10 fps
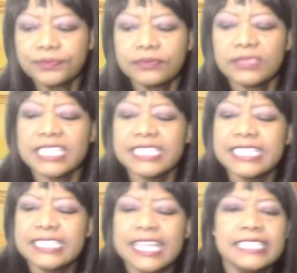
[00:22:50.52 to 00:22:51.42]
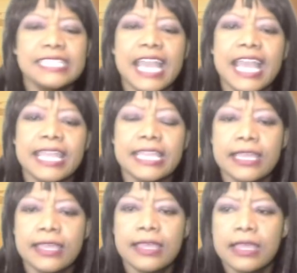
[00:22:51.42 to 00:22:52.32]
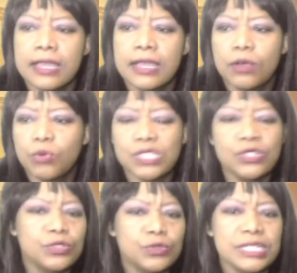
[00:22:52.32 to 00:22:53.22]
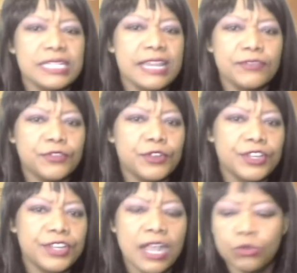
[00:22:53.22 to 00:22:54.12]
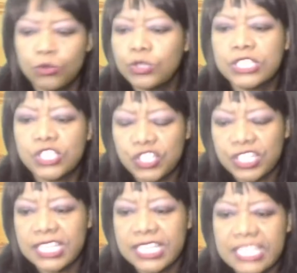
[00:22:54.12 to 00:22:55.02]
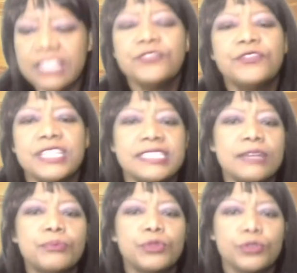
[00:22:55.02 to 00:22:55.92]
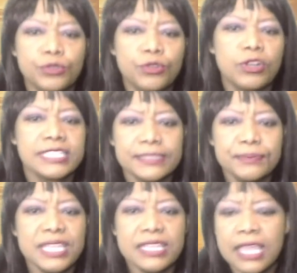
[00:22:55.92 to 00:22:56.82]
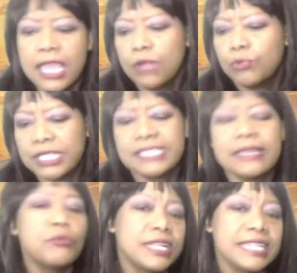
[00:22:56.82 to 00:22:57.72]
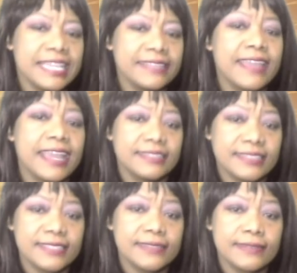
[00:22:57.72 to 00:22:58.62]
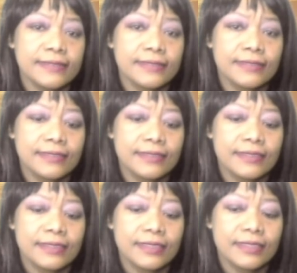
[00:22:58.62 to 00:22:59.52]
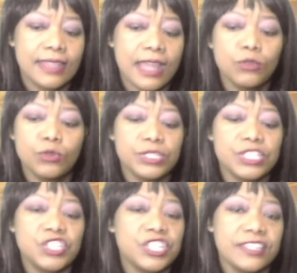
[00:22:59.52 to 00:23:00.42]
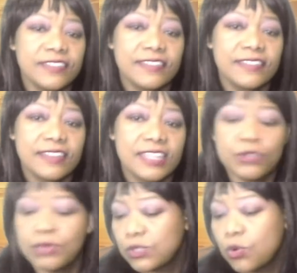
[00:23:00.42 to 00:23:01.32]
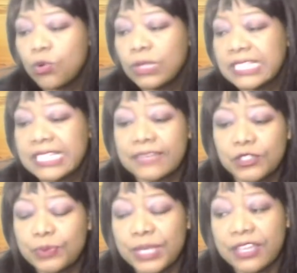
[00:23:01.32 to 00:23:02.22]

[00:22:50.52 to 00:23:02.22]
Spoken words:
He says that guy was not good enough for her. How could she even double cross me with someone like that? How could she? He was old enough to be her